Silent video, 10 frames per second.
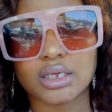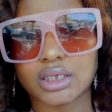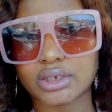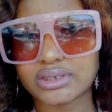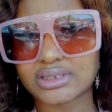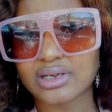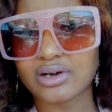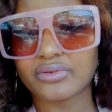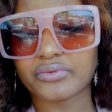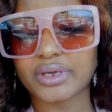good
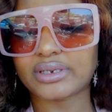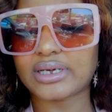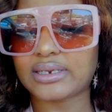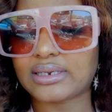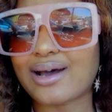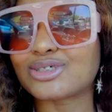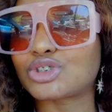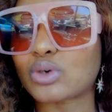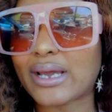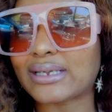stuff, and then now
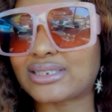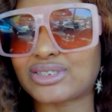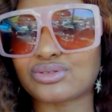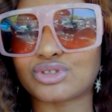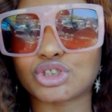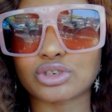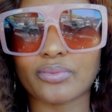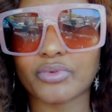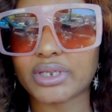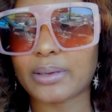trying to
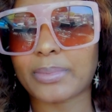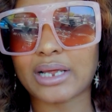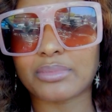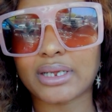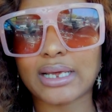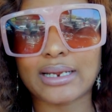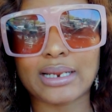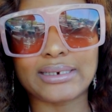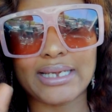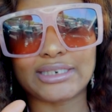shop for the apartment. And
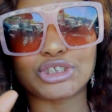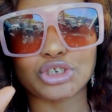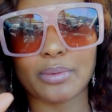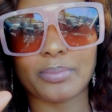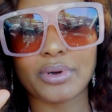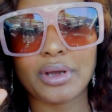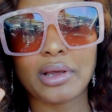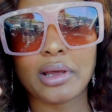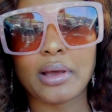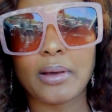I did shop
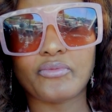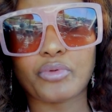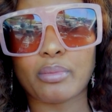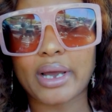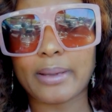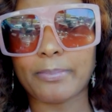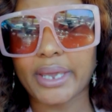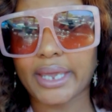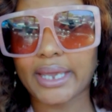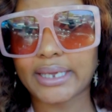for my
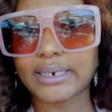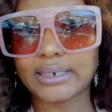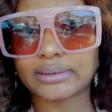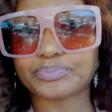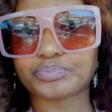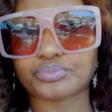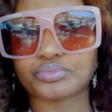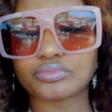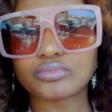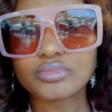bed
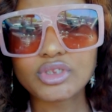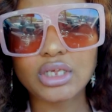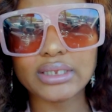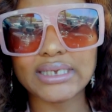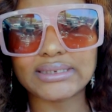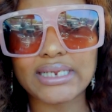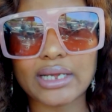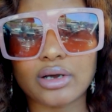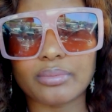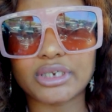yesterday.
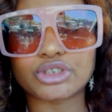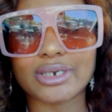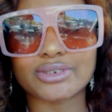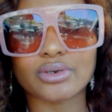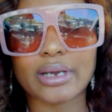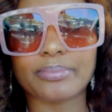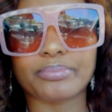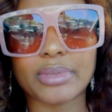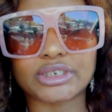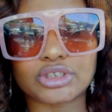I got my mattress, so I
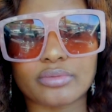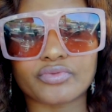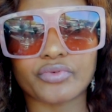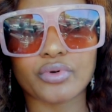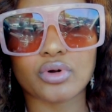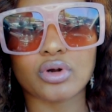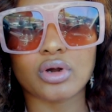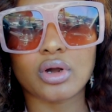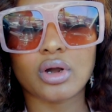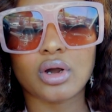shopped for
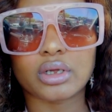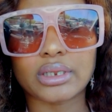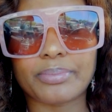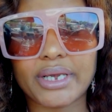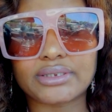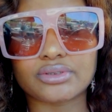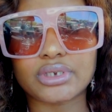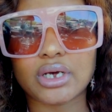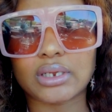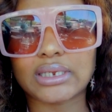the bed
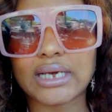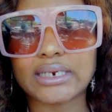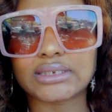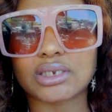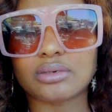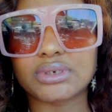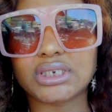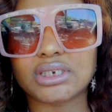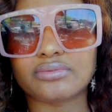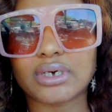today online. It's gonna be
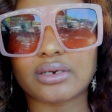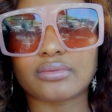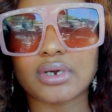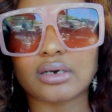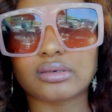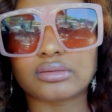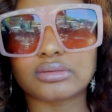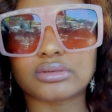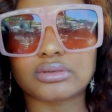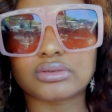delivered
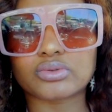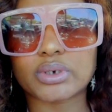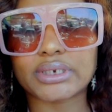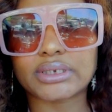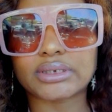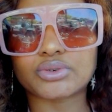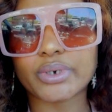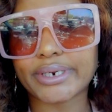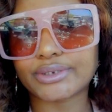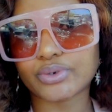around
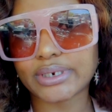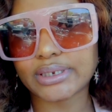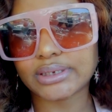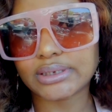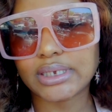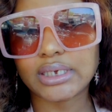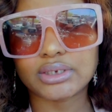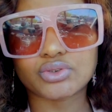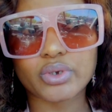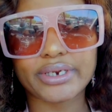
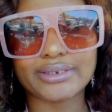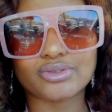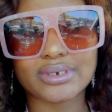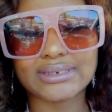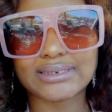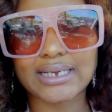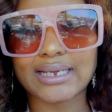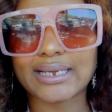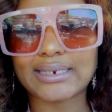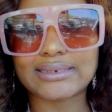
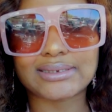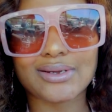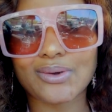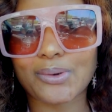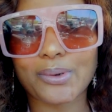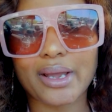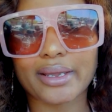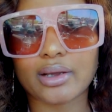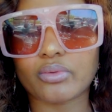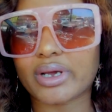22nd, so I
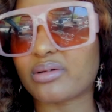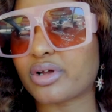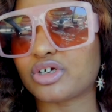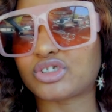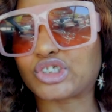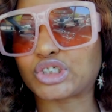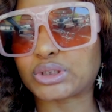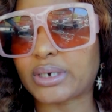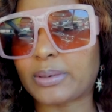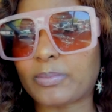can't wait. I'm gonna
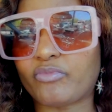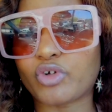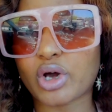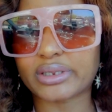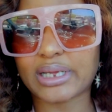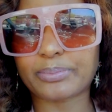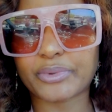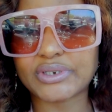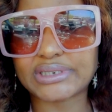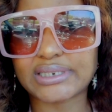vlog that
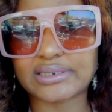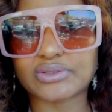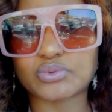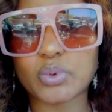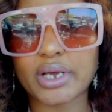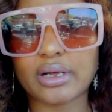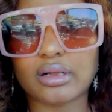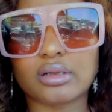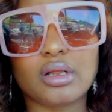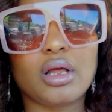process as
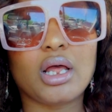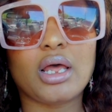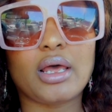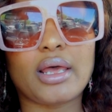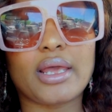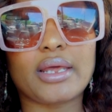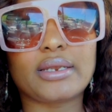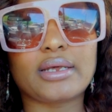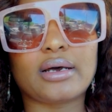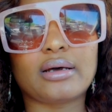well.
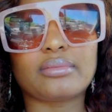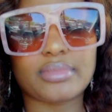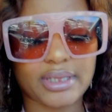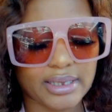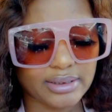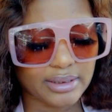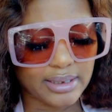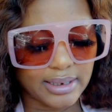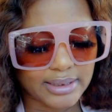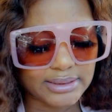And yeah, you
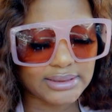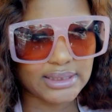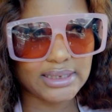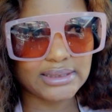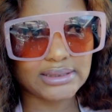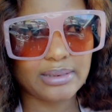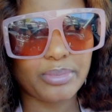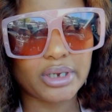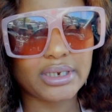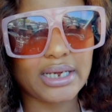guys, I
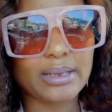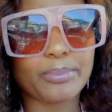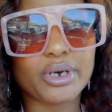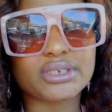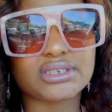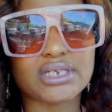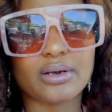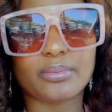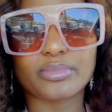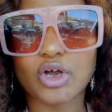bought
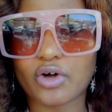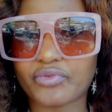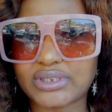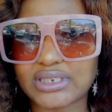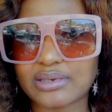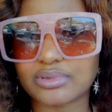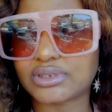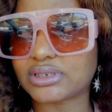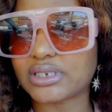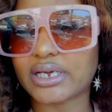some coffee table
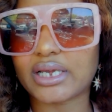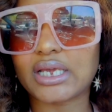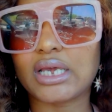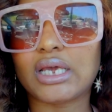today.